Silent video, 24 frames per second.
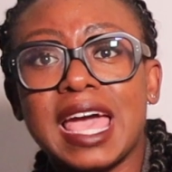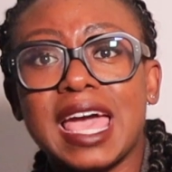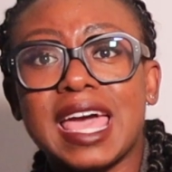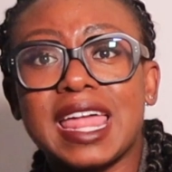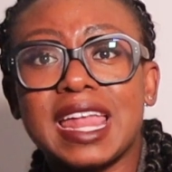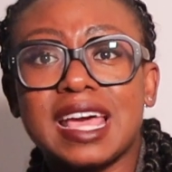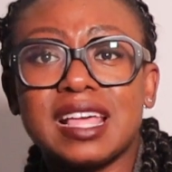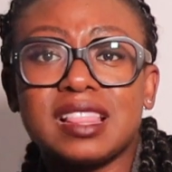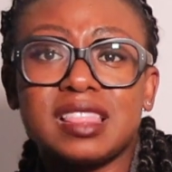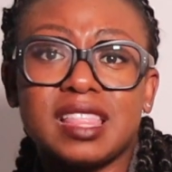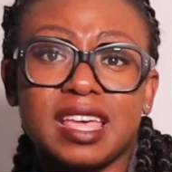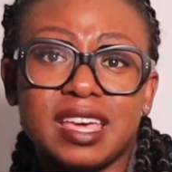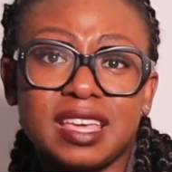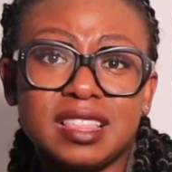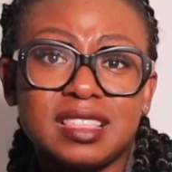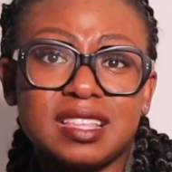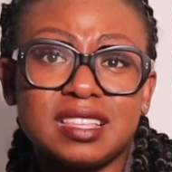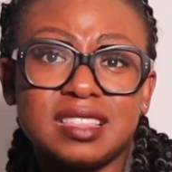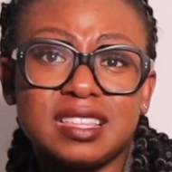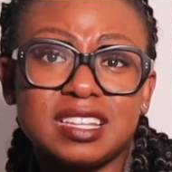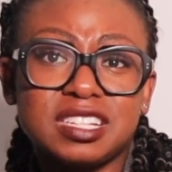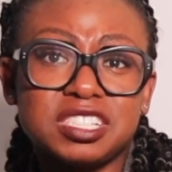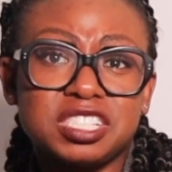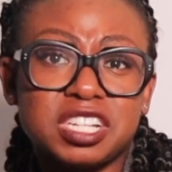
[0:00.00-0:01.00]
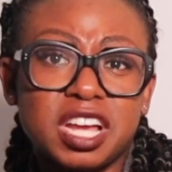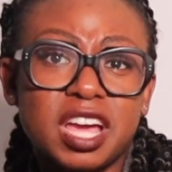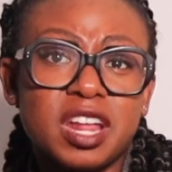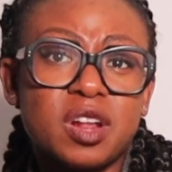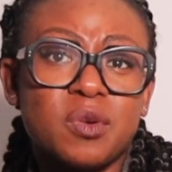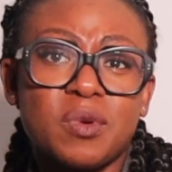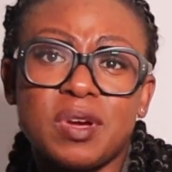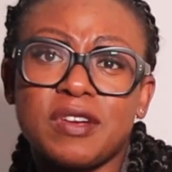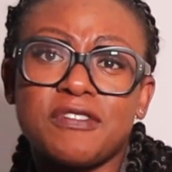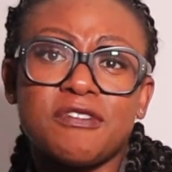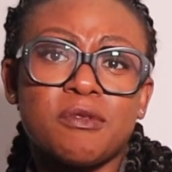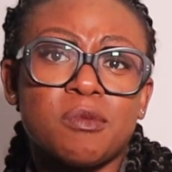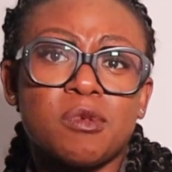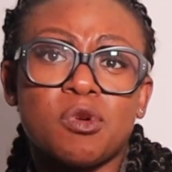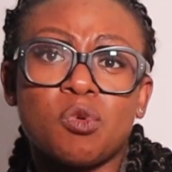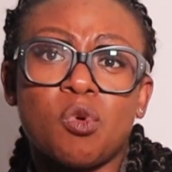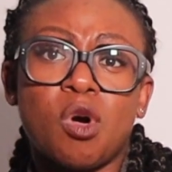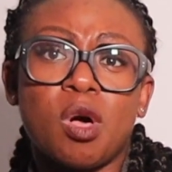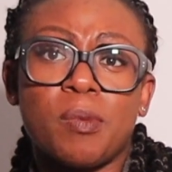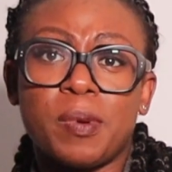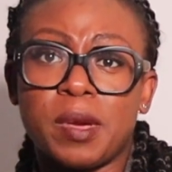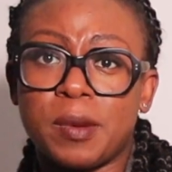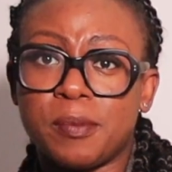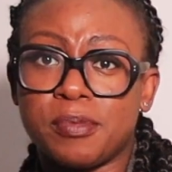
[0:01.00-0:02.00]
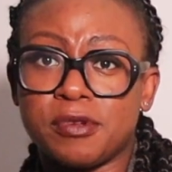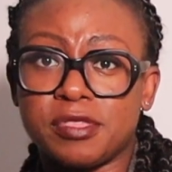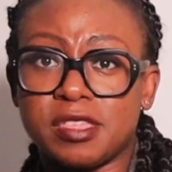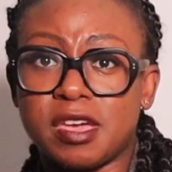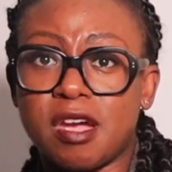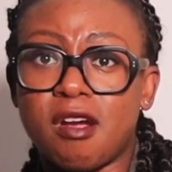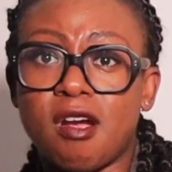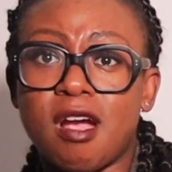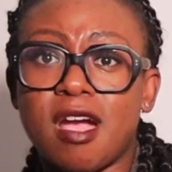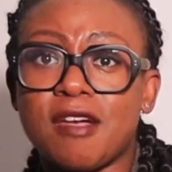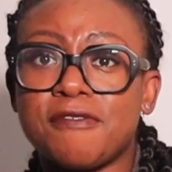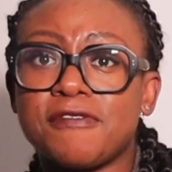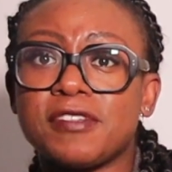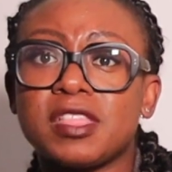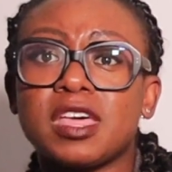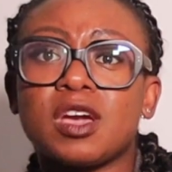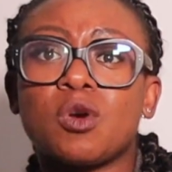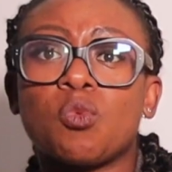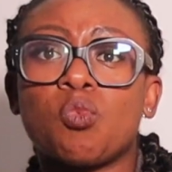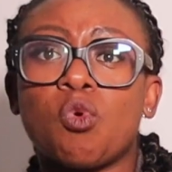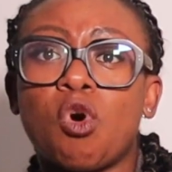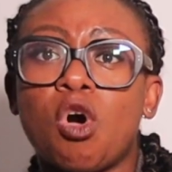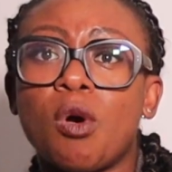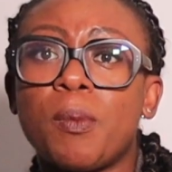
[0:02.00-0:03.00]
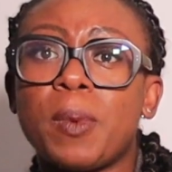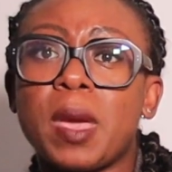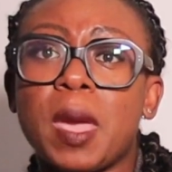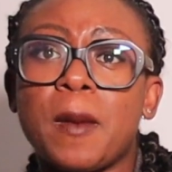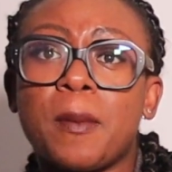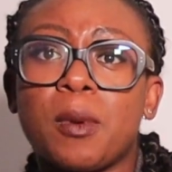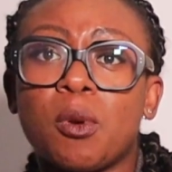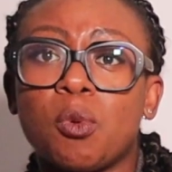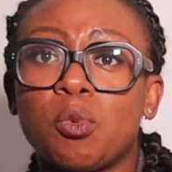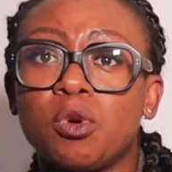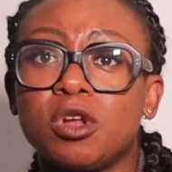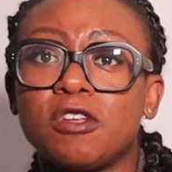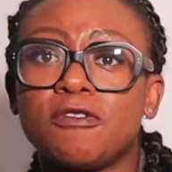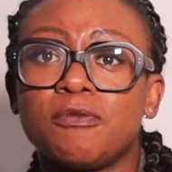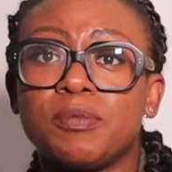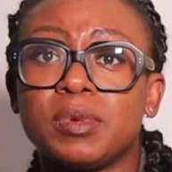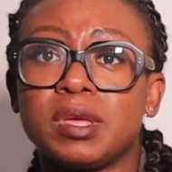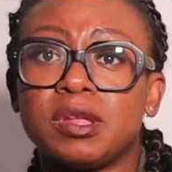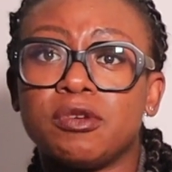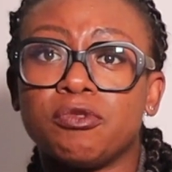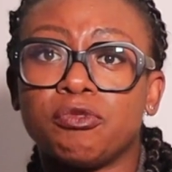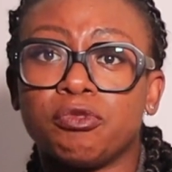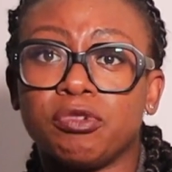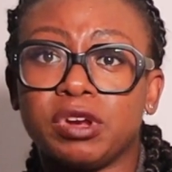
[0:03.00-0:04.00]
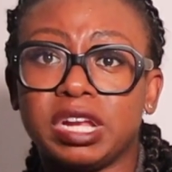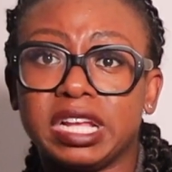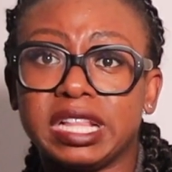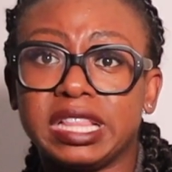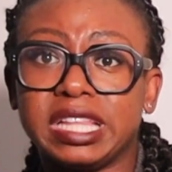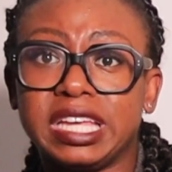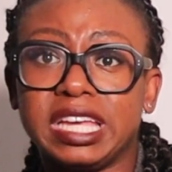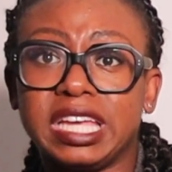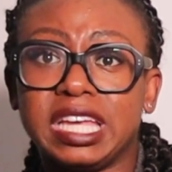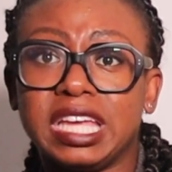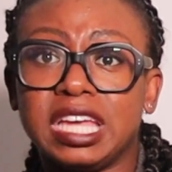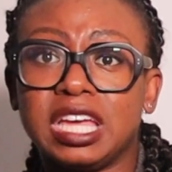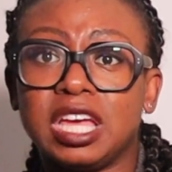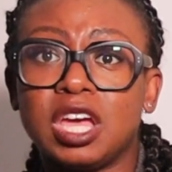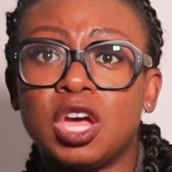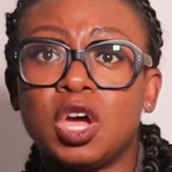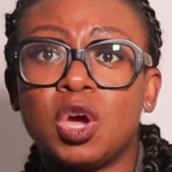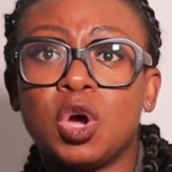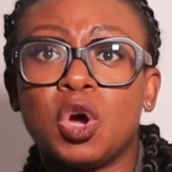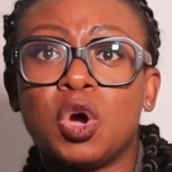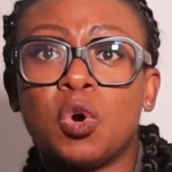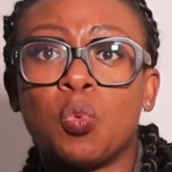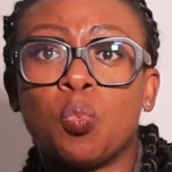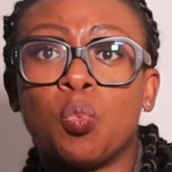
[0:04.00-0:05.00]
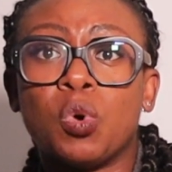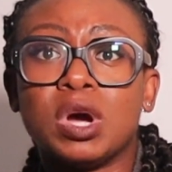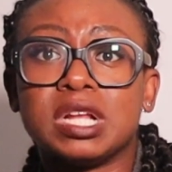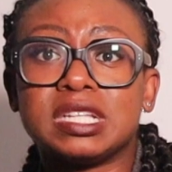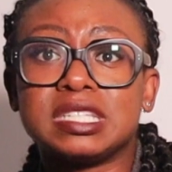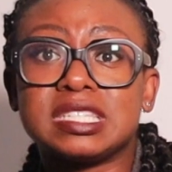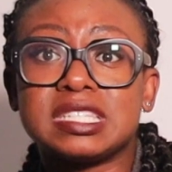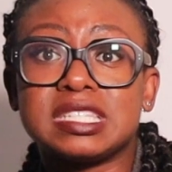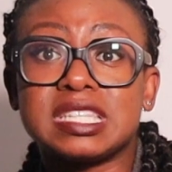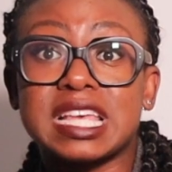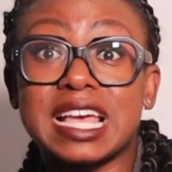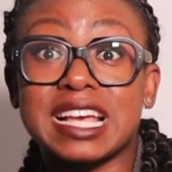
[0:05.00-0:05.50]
And I like that they shied away from a wallpaper there. I feel like wallpaper would have been really what's